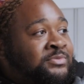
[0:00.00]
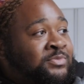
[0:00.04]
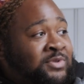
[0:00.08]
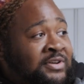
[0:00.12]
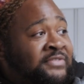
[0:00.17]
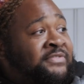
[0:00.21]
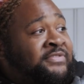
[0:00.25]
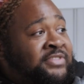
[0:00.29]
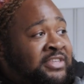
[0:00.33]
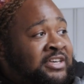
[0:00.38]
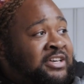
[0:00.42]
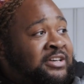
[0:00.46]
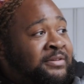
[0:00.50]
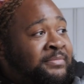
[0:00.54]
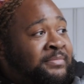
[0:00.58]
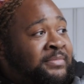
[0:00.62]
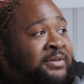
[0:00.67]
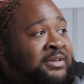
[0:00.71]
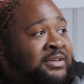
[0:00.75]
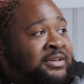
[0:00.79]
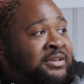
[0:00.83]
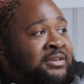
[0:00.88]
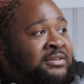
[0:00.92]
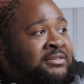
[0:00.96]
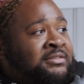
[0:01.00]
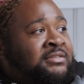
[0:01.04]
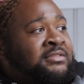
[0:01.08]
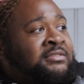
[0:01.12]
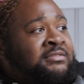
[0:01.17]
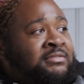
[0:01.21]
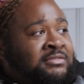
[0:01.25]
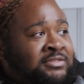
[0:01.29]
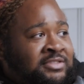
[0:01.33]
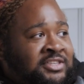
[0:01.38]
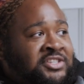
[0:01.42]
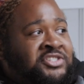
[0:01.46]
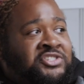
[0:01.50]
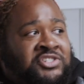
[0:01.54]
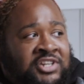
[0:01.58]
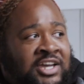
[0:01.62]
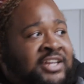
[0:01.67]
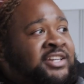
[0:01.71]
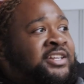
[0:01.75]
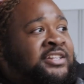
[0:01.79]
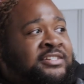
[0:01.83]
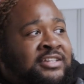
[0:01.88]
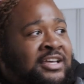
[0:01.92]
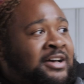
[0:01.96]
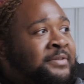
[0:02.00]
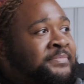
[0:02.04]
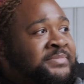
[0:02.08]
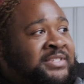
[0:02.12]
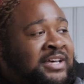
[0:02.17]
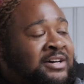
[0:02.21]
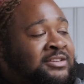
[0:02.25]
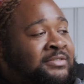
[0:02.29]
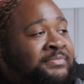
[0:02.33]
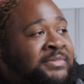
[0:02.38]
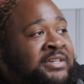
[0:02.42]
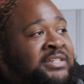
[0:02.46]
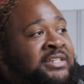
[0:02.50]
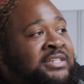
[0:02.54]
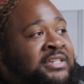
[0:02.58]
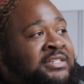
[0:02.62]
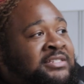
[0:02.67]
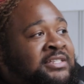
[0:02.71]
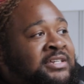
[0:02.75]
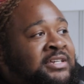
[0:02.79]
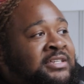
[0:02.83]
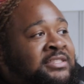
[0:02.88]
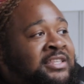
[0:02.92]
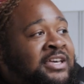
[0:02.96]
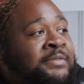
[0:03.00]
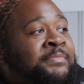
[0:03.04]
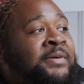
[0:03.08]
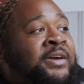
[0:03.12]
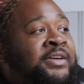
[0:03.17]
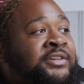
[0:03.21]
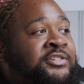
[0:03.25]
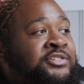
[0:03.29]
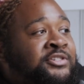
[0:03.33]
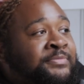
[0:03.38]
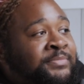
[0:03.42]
with them, the jaded comes out immediately. They manage to